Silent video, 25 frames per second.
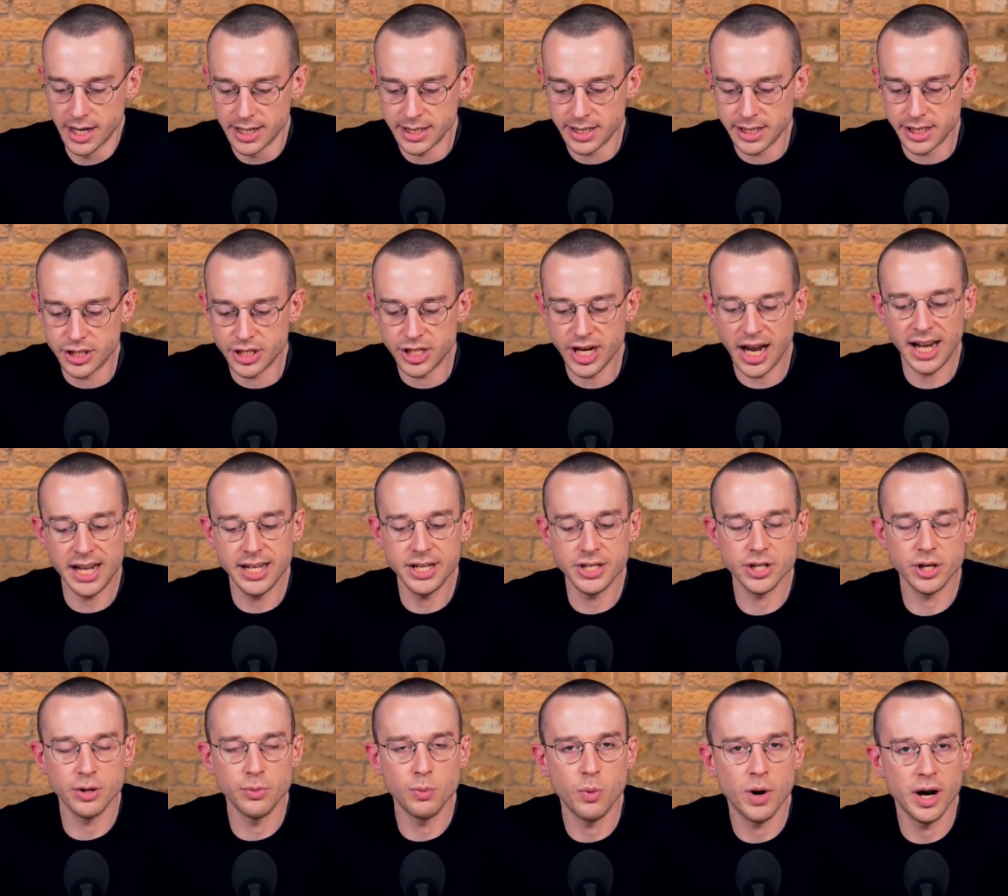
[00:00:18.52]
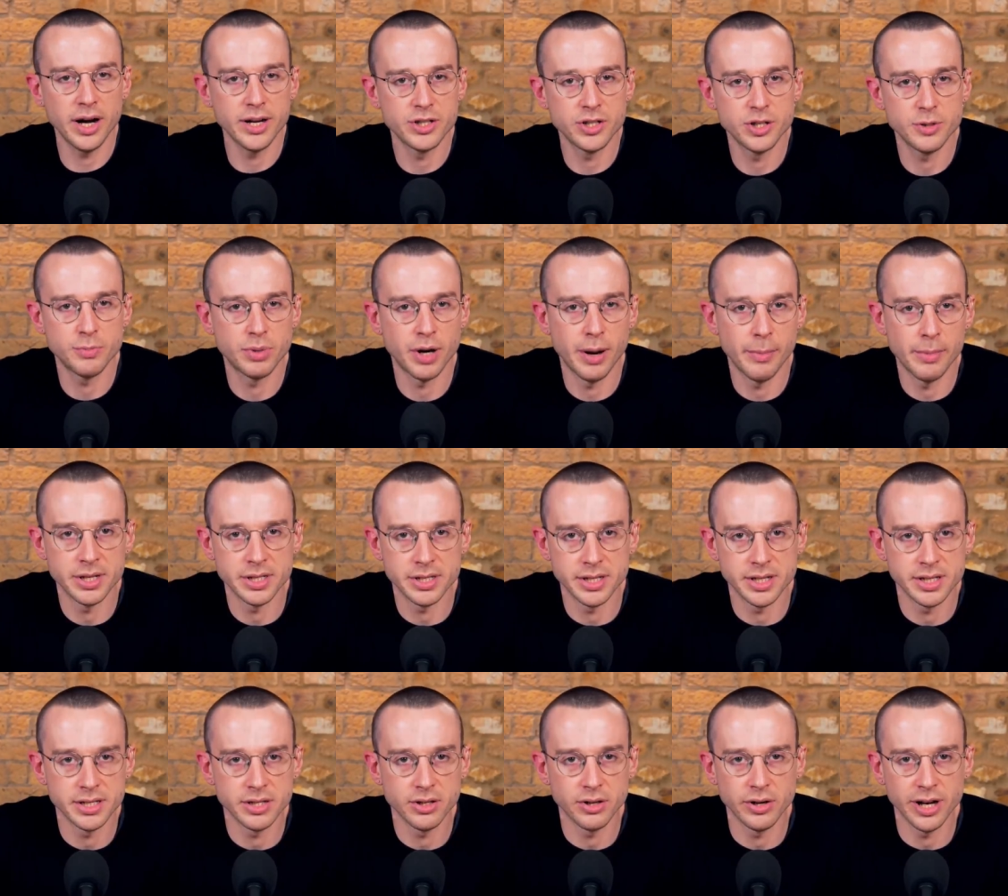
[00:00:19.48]
to challenge a white
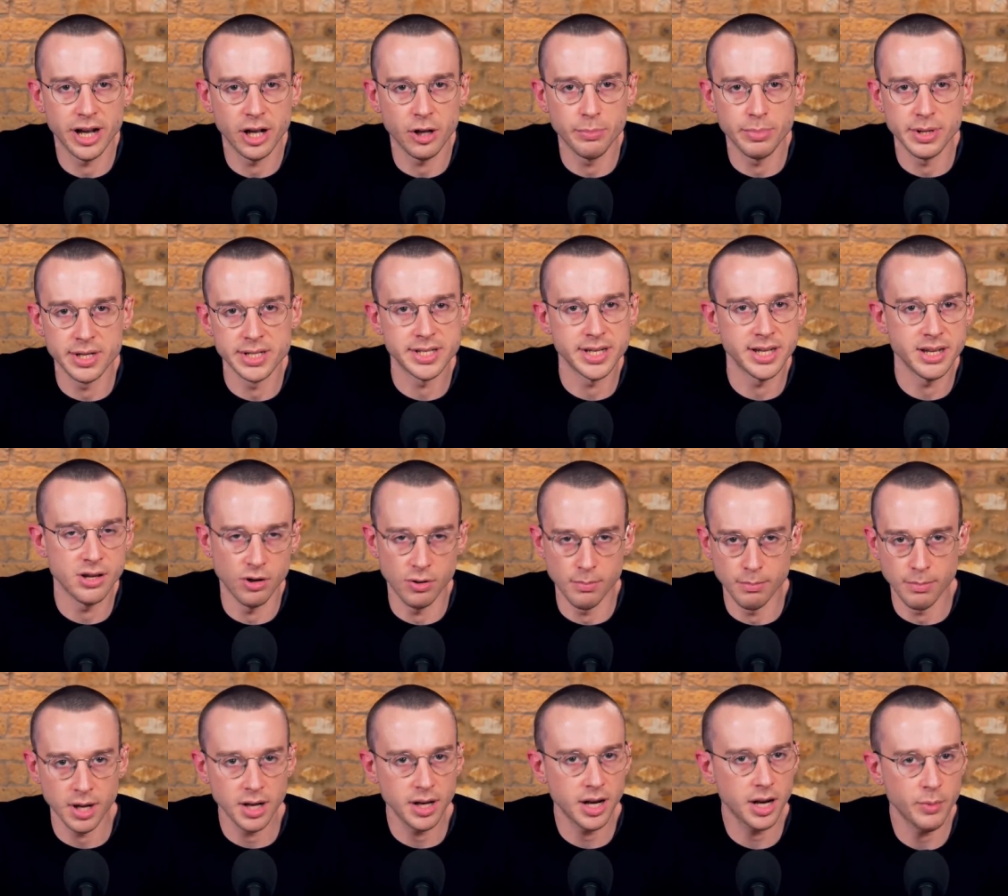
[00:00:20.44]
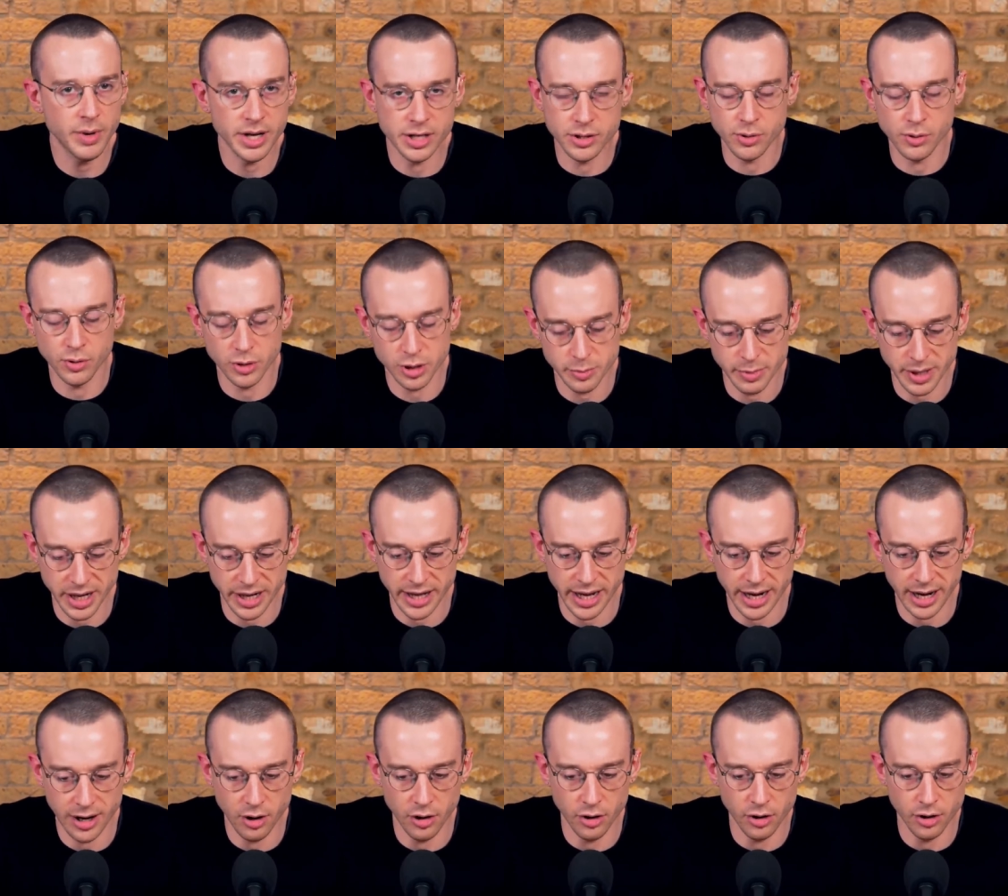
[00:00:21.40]
supremacist on LBC on Monday. We talked about
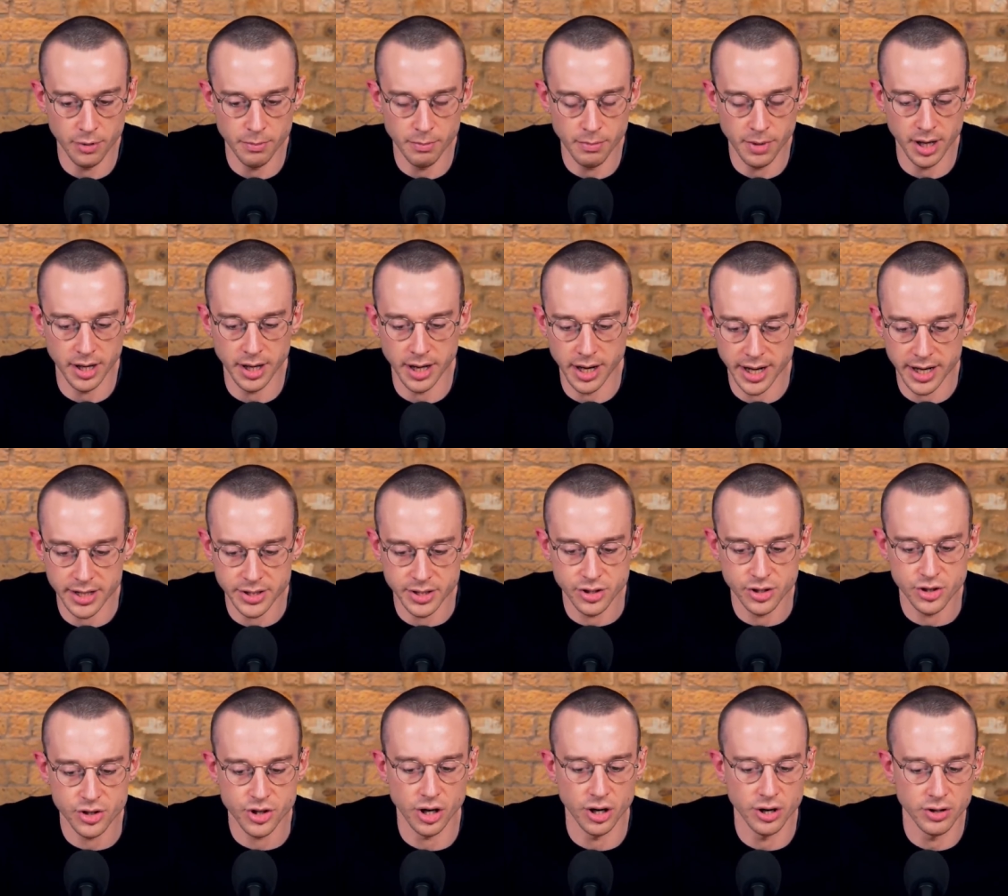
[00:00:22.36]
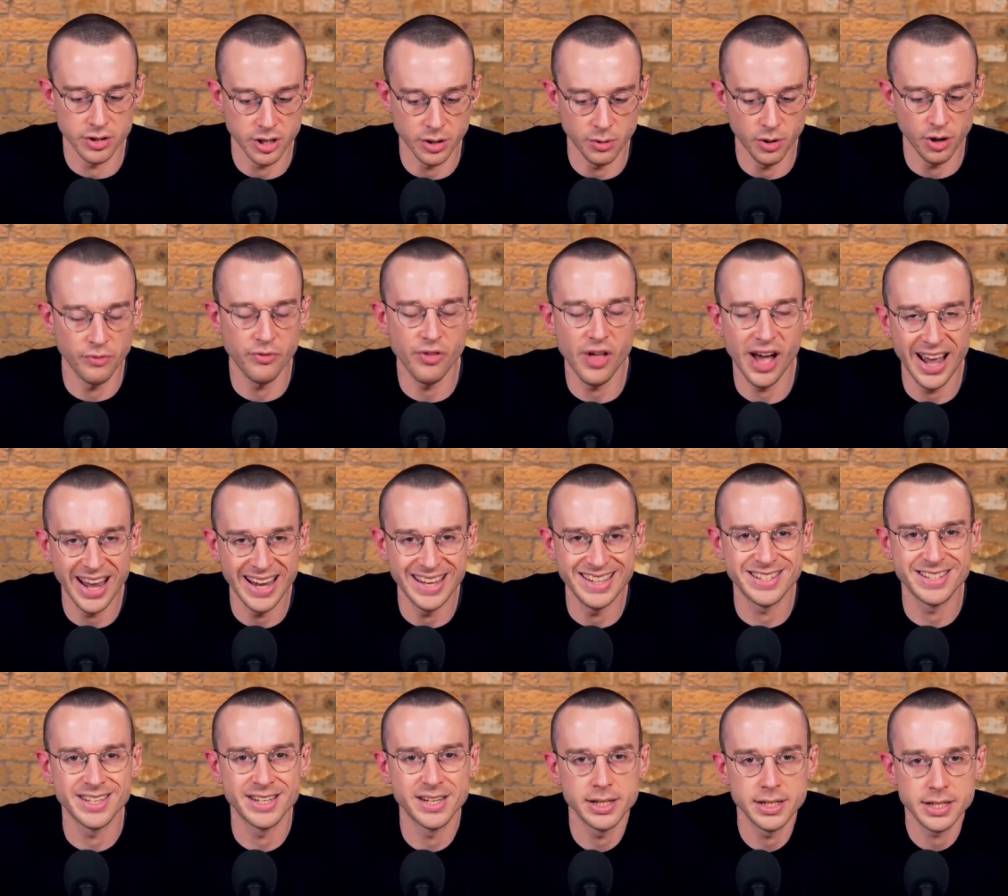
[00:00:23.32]
that on Monday's show. So, of that
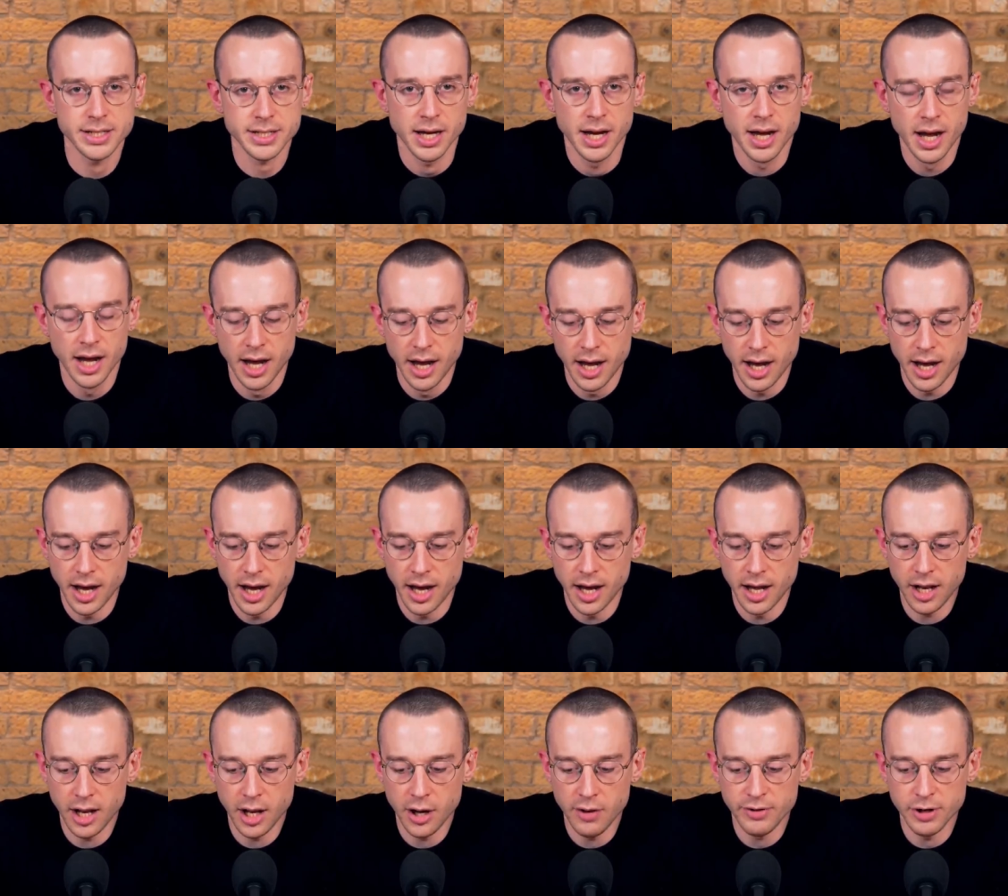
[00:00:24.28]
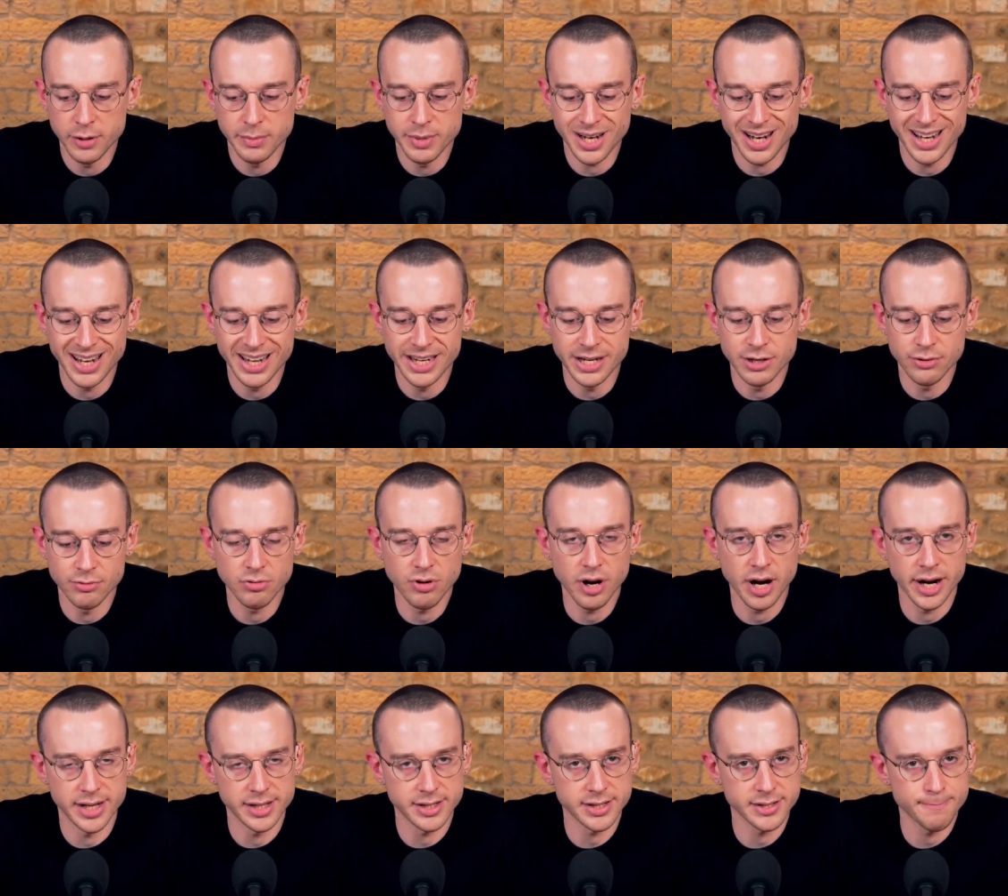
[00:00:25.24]
incident, uh, Lothian McLean
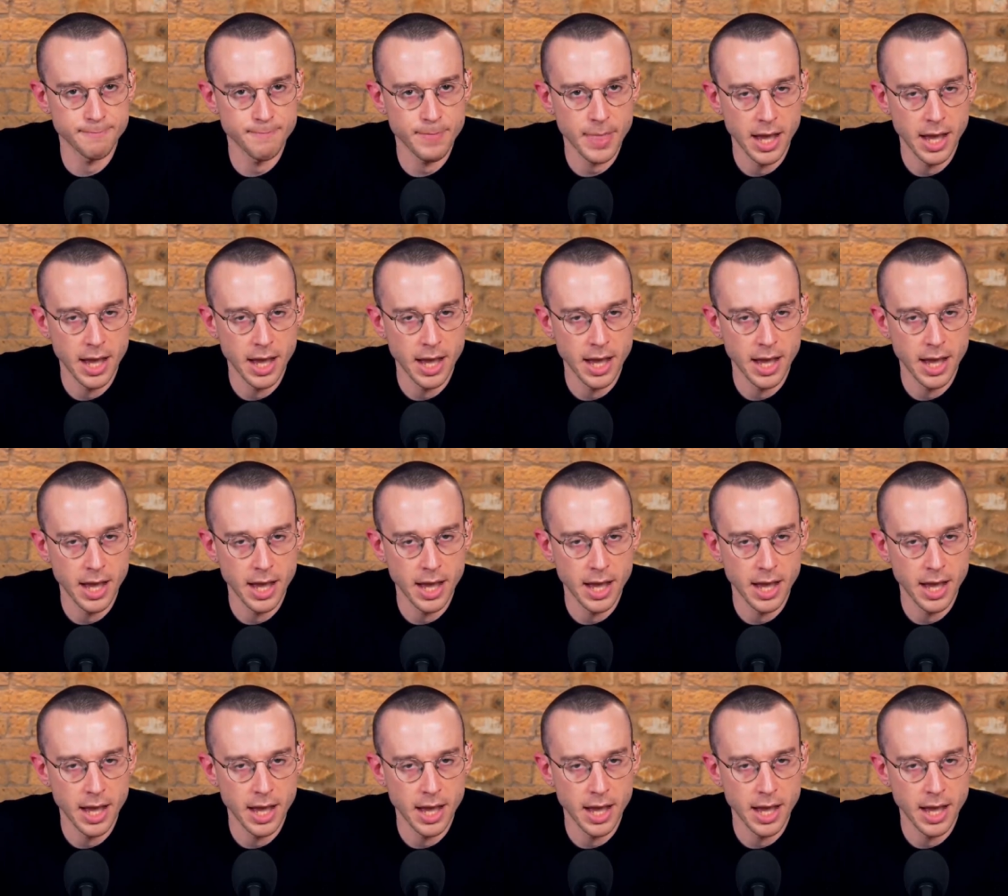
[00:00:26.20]
writes